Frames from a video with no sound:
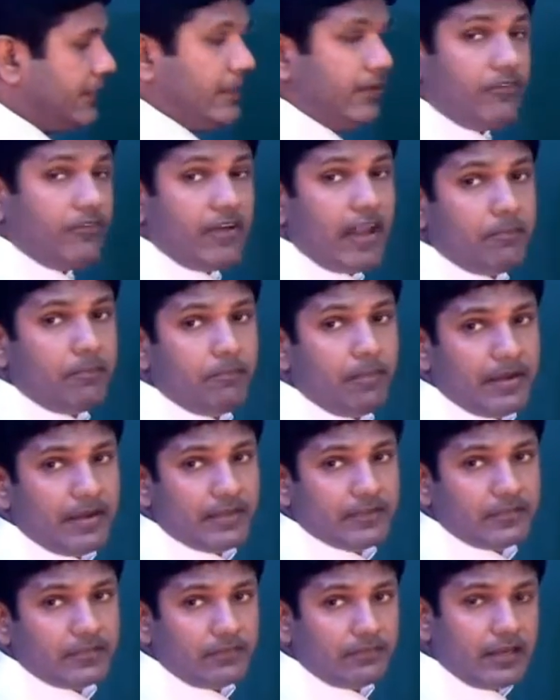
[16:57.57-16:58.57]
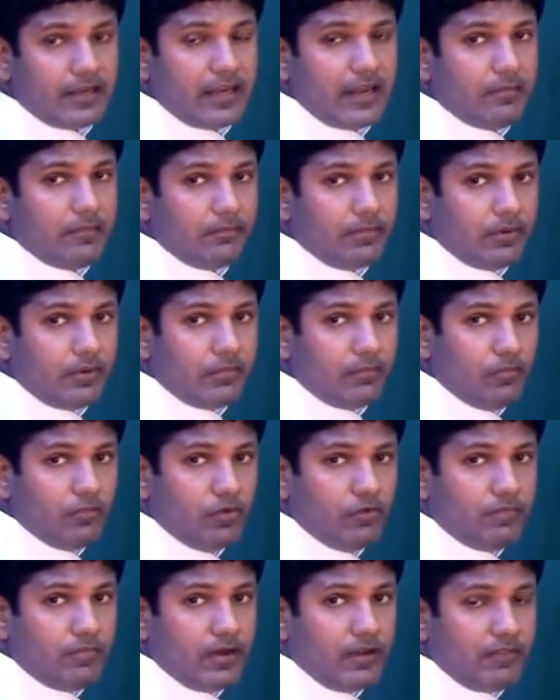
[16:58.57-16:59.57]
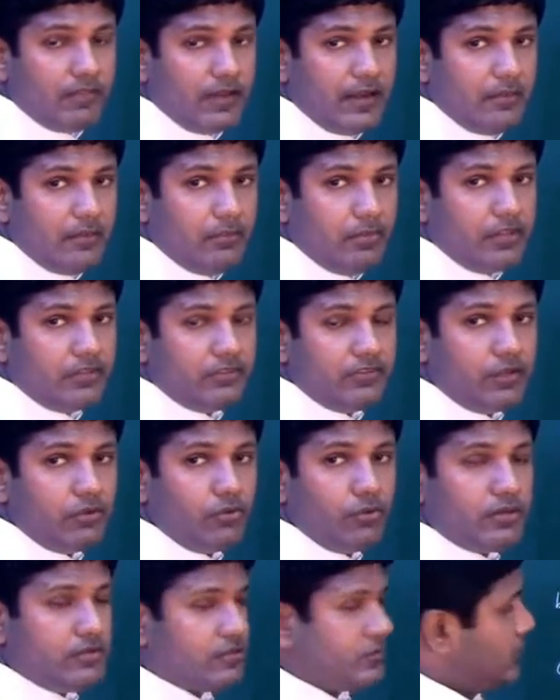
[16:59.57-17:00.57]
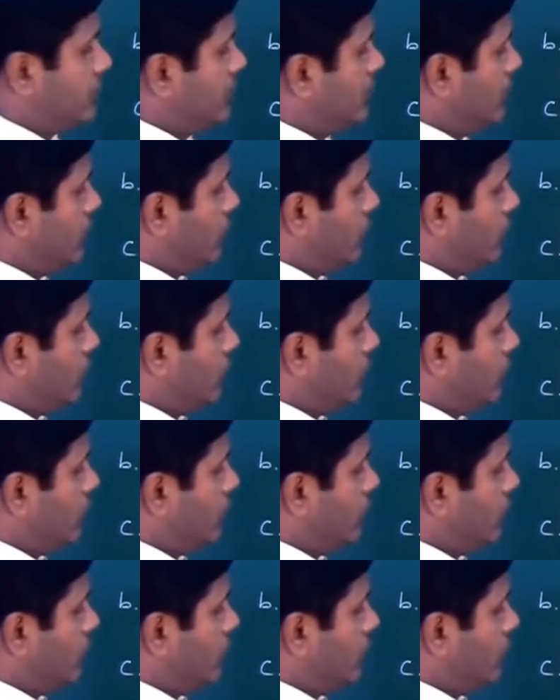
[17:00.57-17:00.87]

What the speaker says: the rapidness of the number, movement of the number, the sequence.